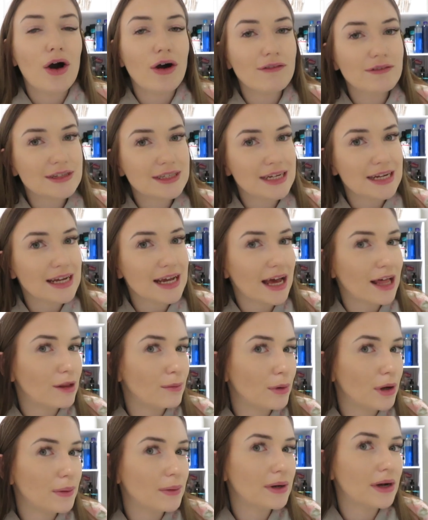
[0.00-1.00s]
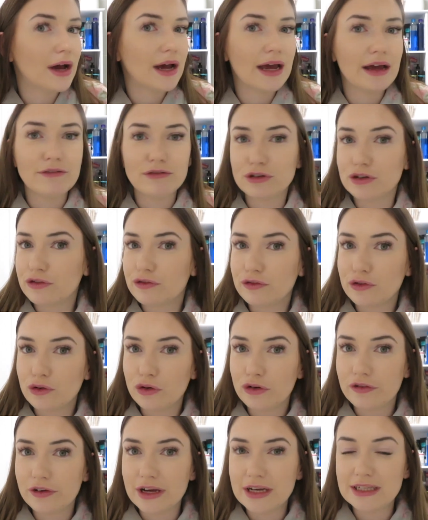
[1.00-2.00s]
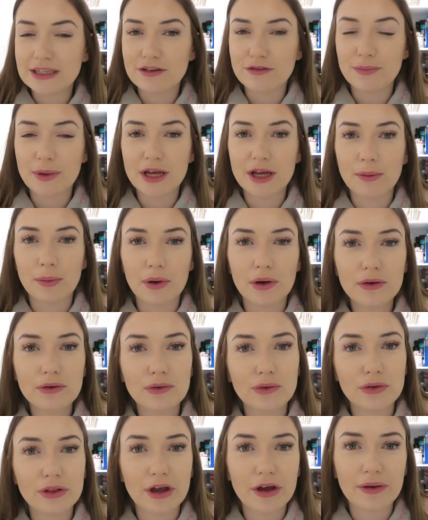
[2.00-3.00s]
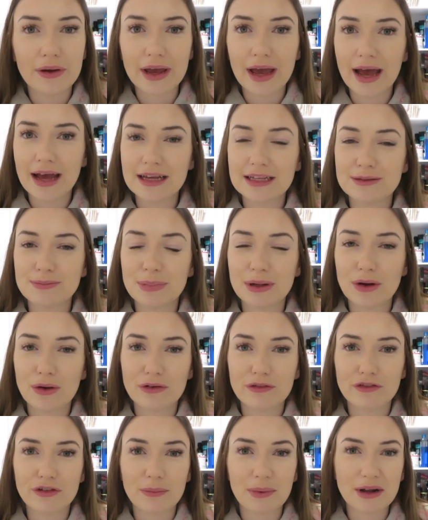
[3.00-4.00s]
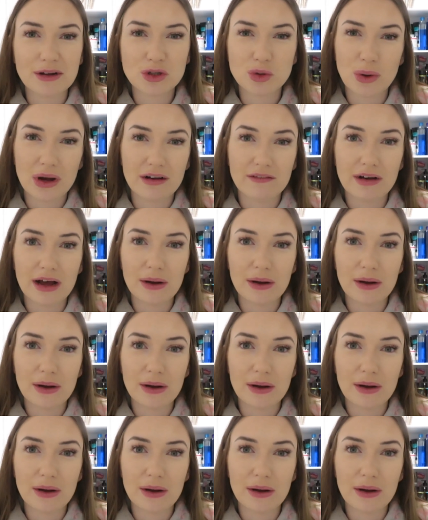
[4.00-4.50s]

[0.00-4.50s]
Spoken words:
Obviously, at the moment, I have got a full face of makeup on, although it has been on for about 12